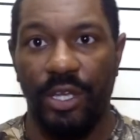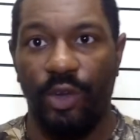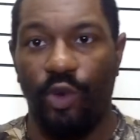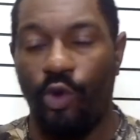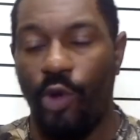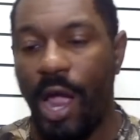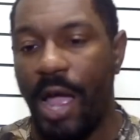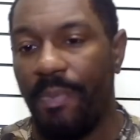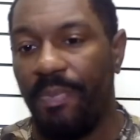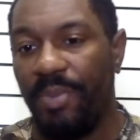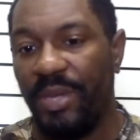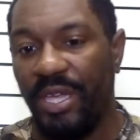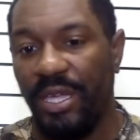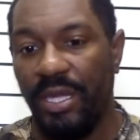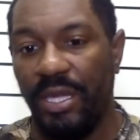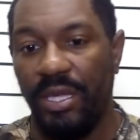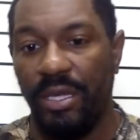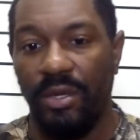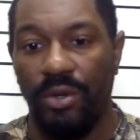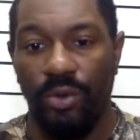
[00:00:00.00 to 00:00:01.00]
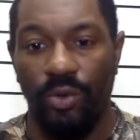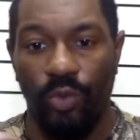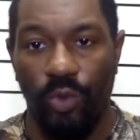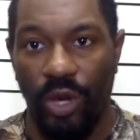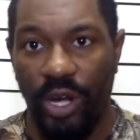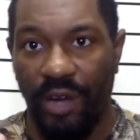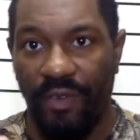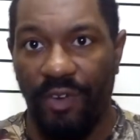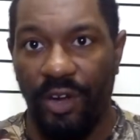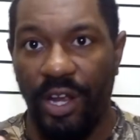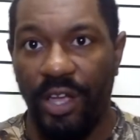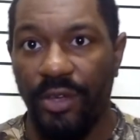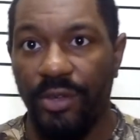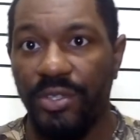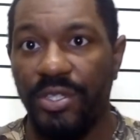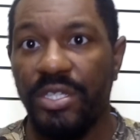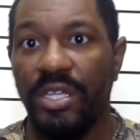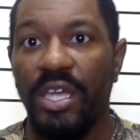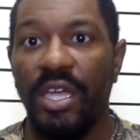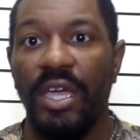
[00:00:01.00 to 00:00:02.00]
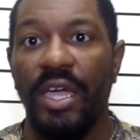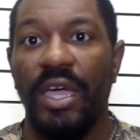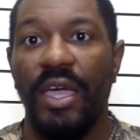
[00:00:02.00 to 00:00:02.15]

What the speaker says: crappie, whatever else.